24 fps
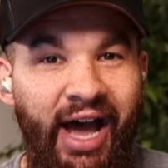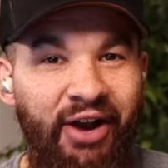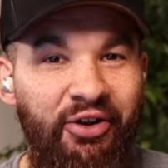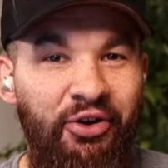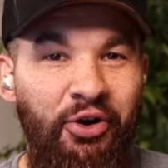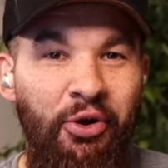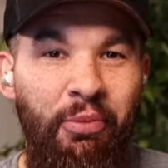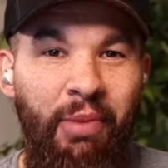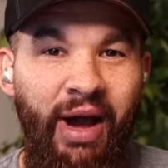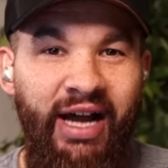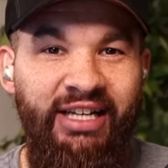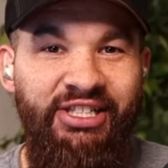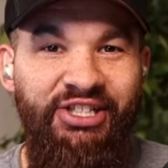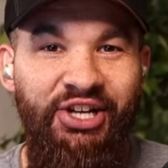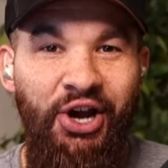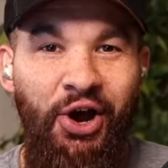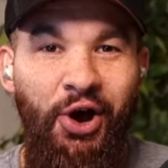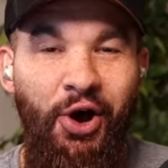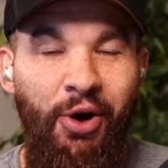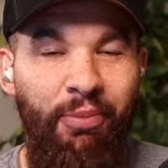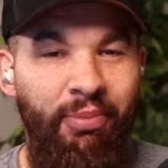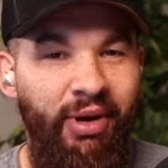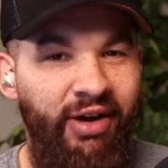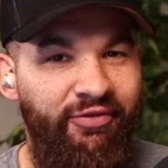I don't know about
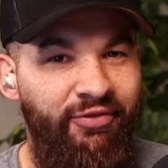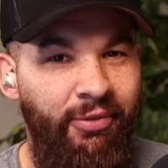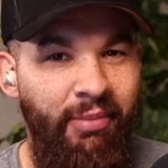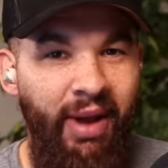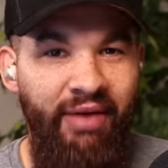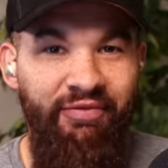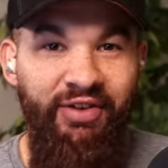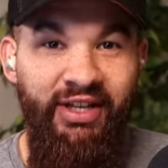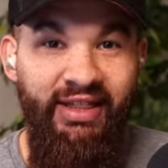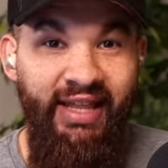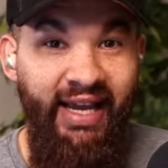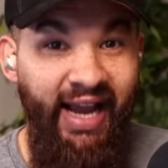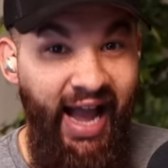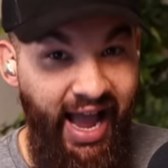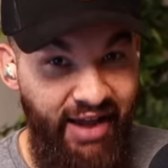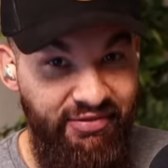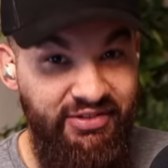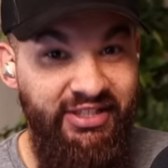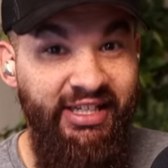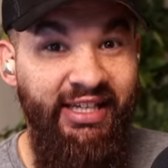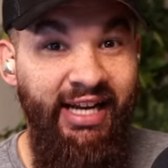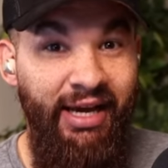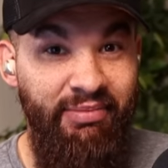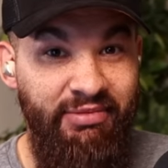y'all, but from everything
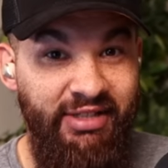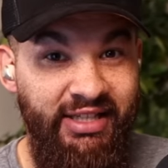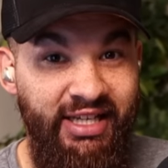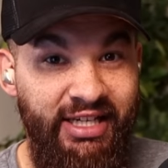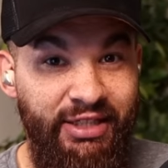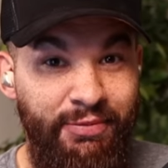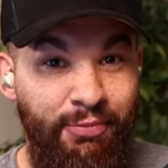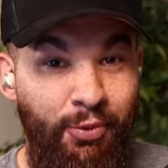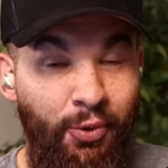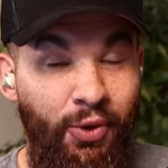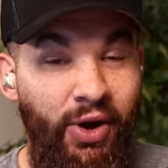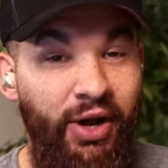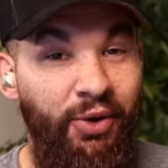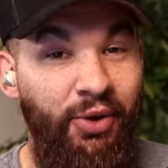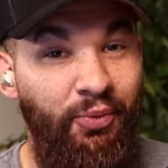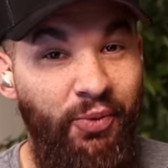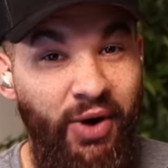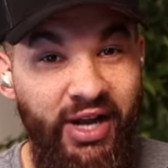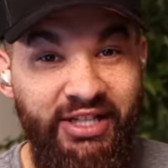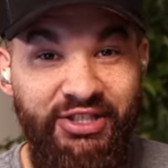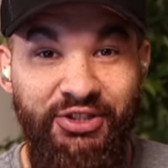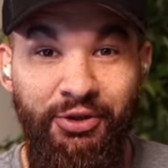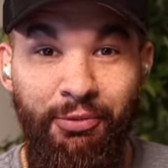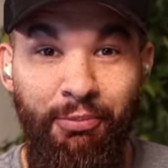I've seen up to this point,
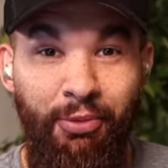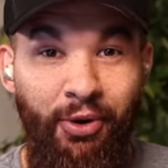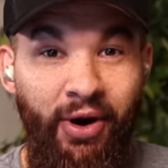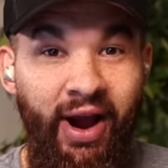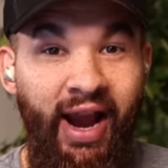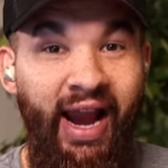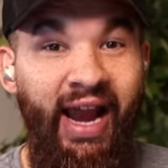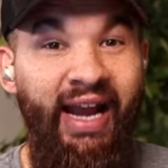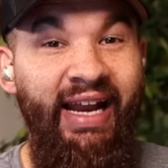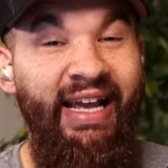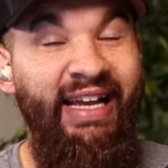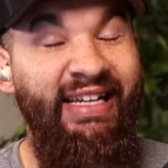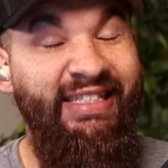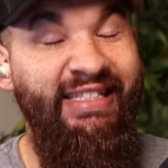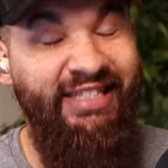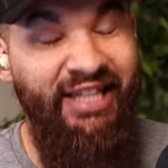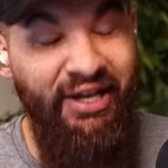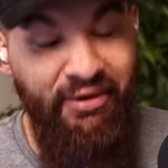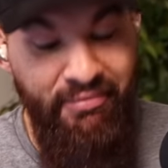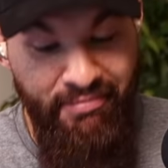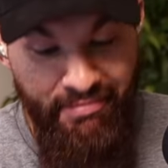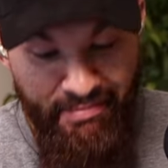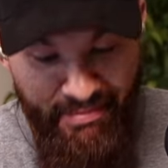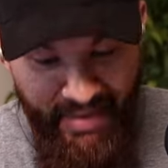Russell Brand is
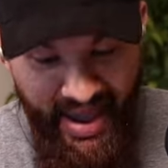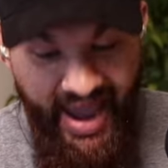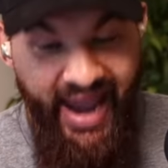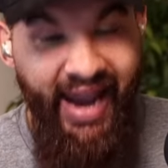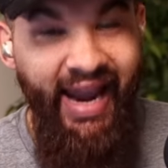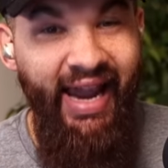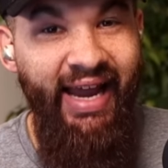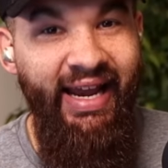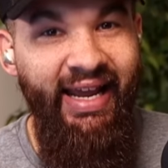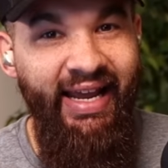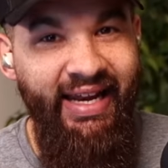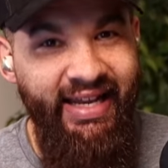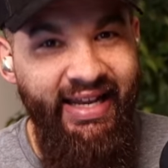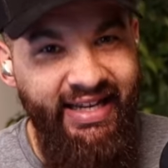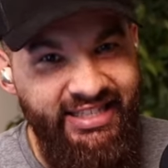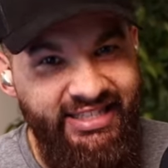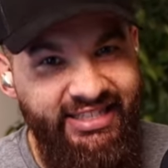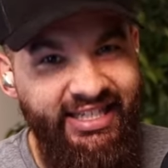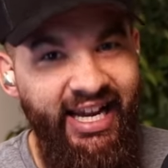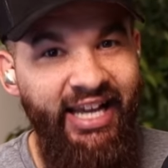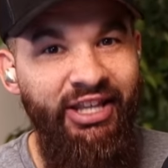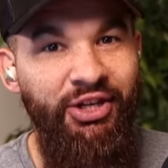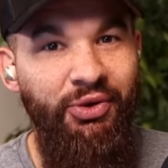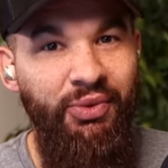the man, and he
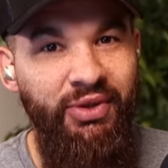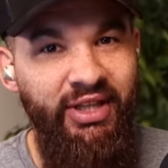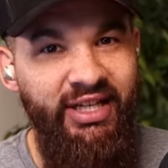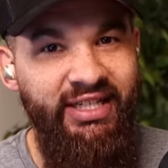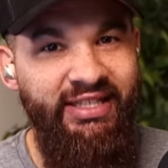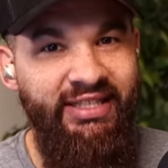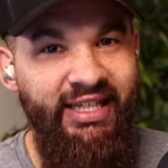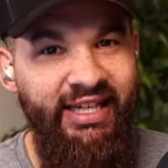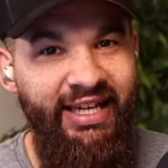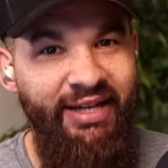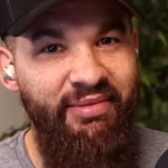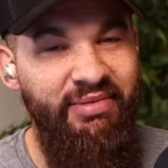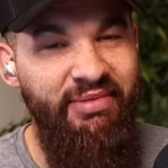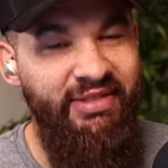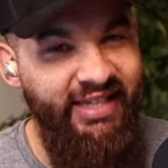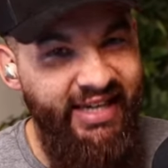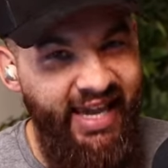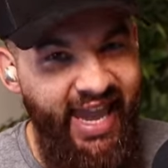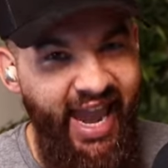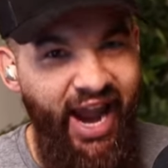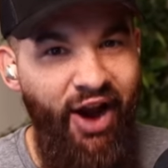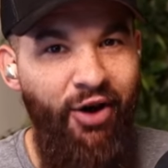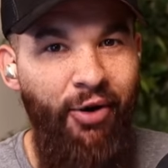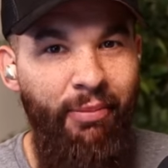genuinely seems to
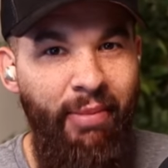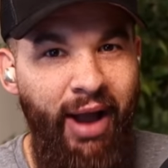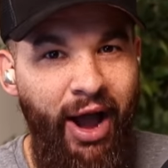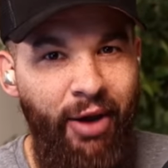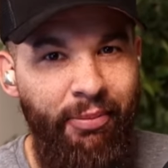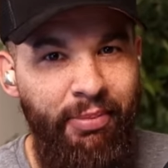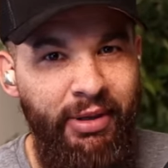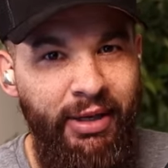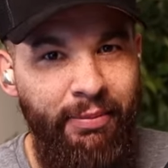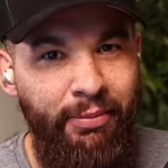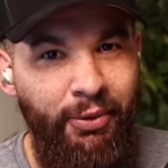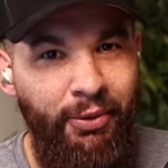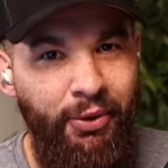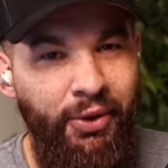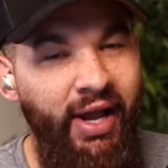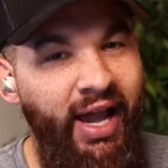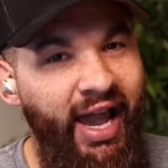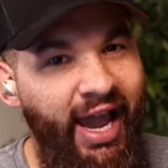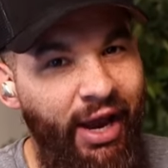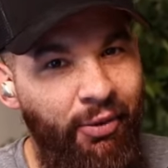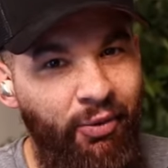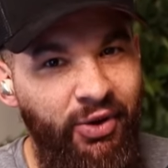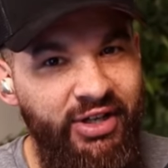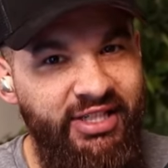care about people
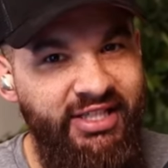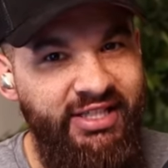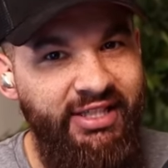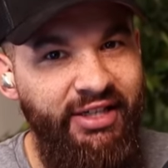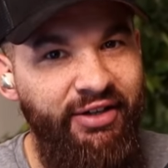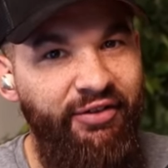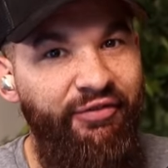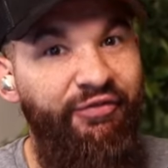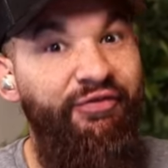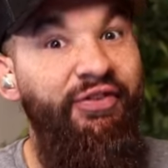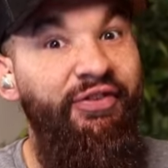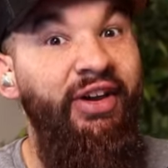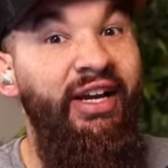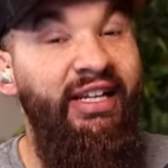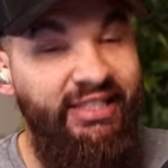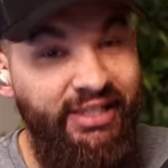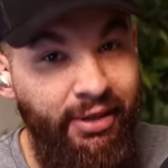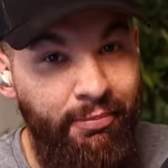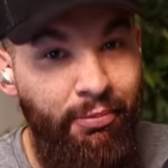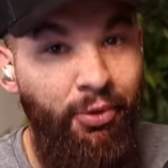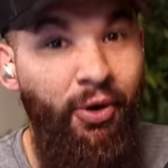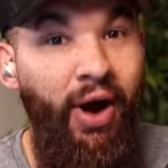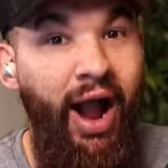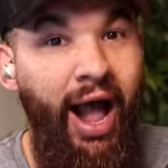and wants to fix
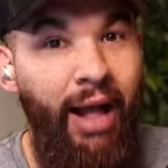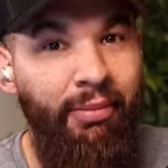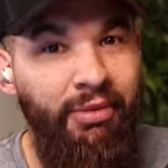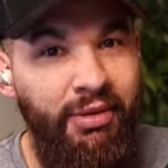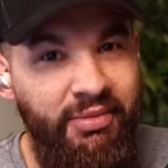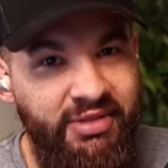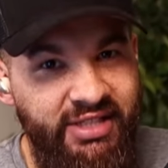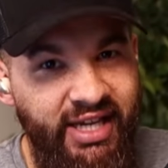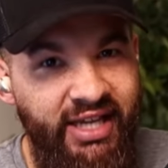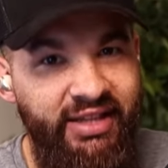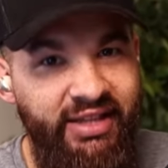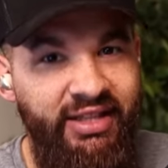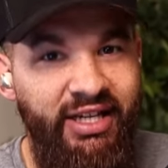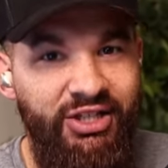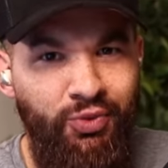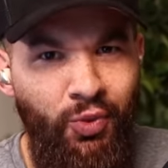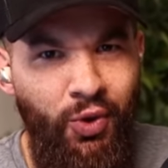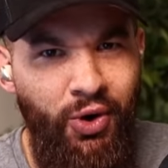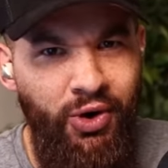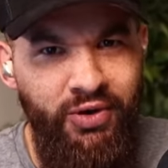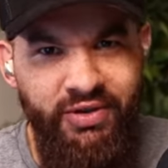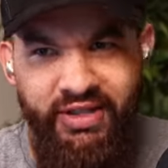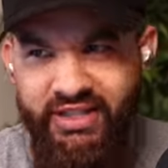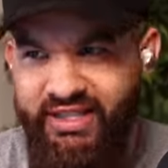the problems in this
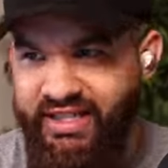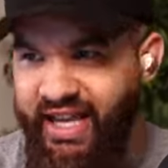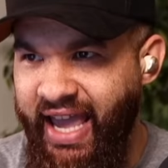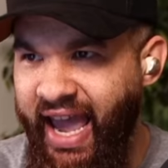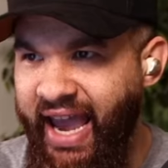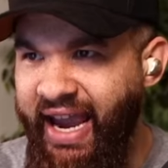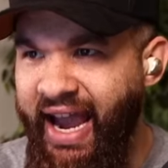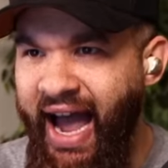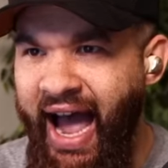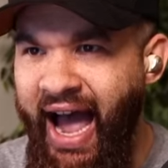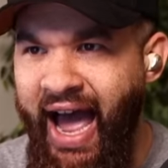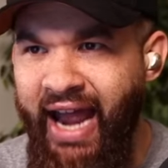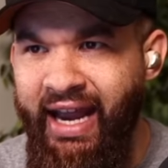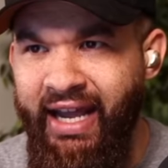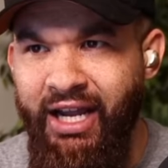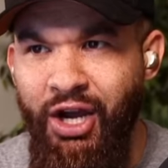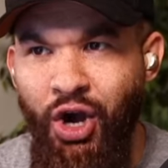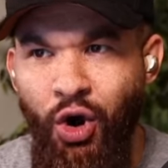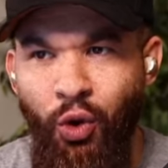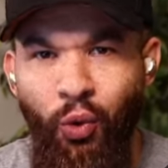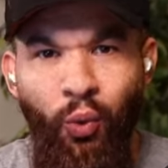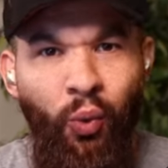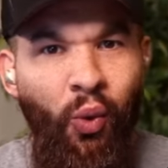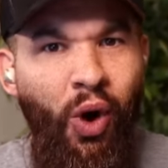world, this chaotic,
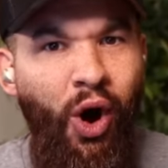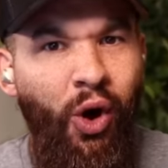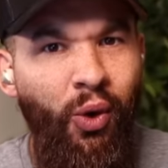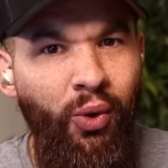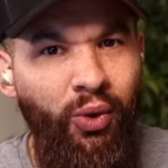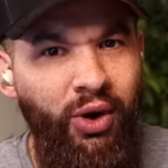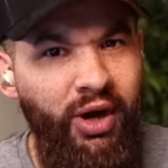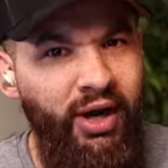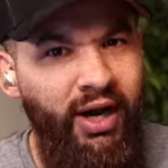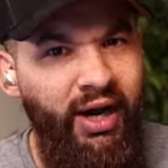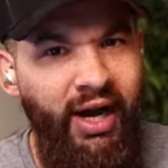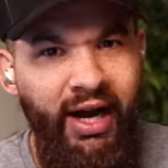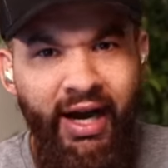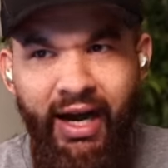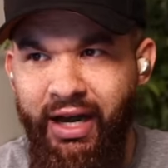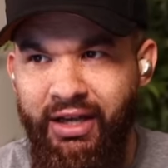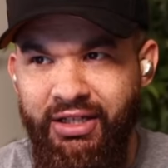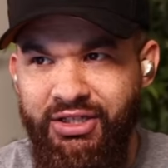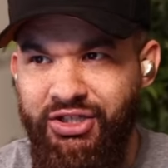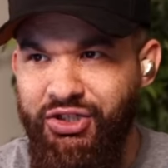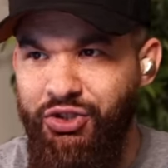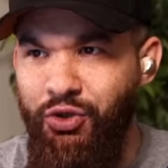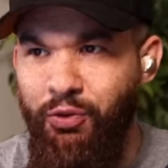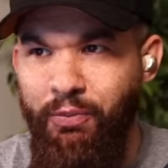woke,
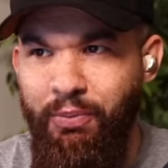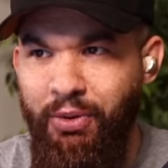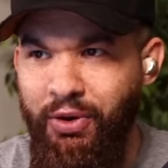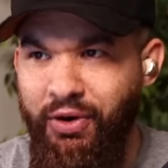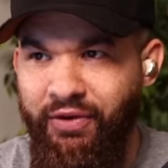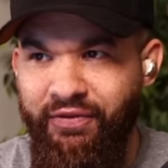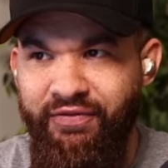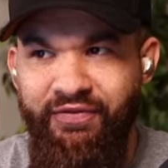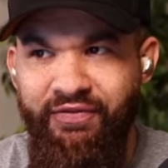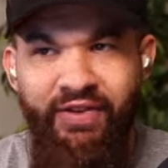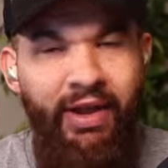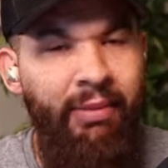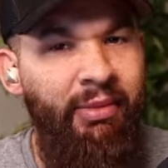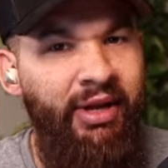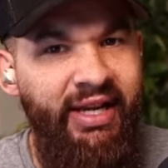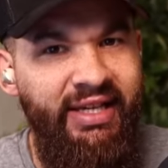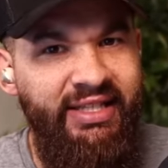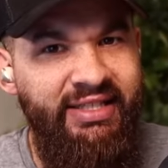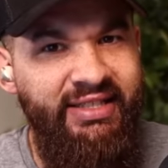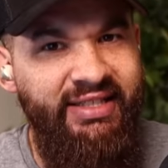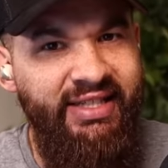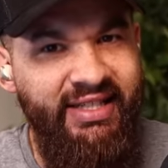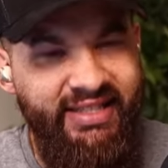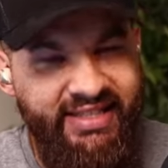super
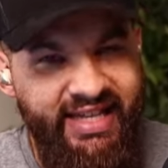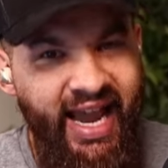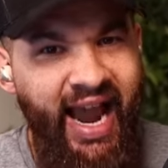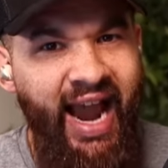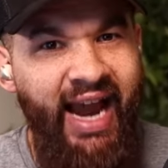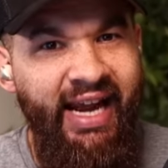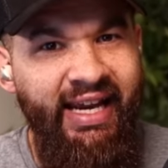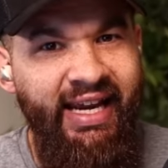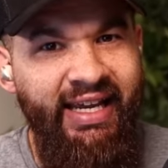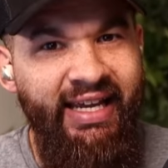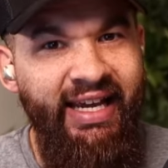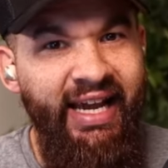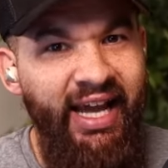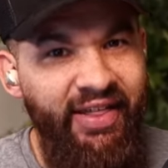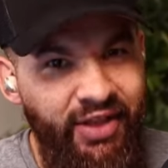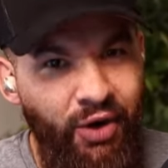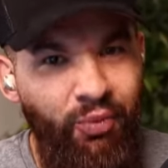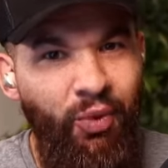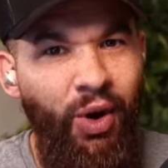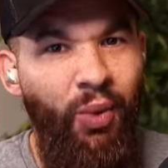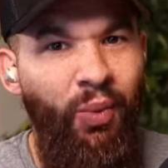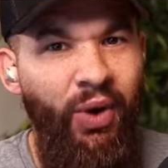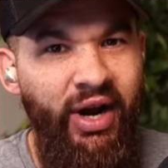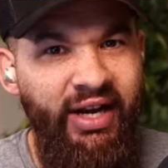feminist society
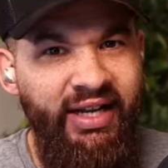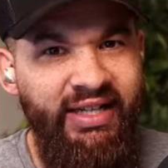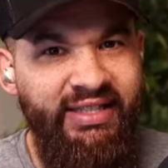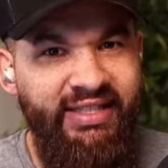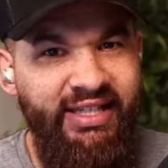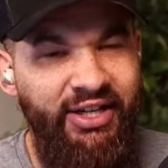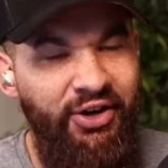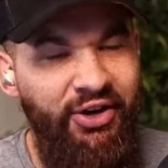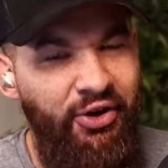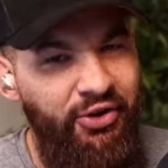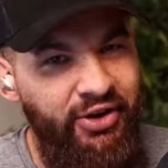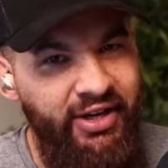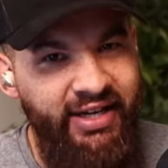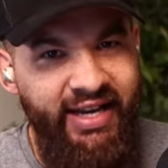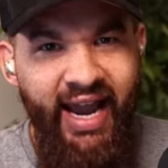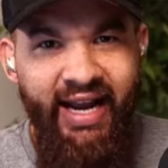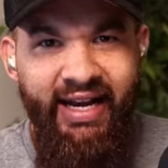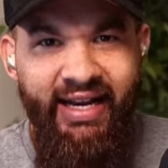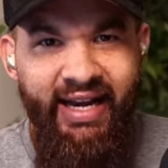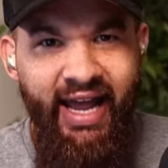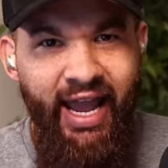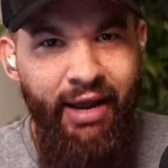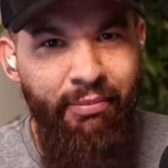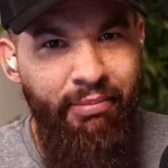that we're witnessing on a
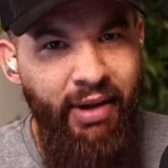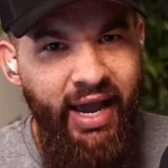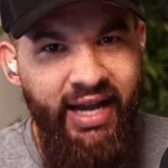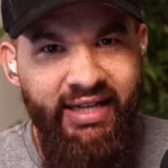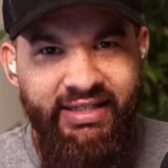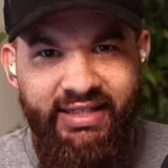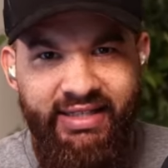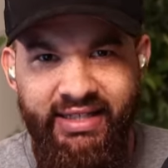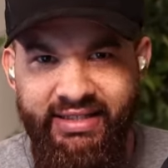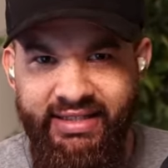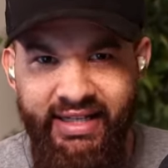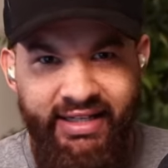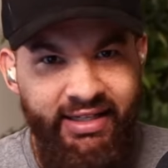day-to-day basis.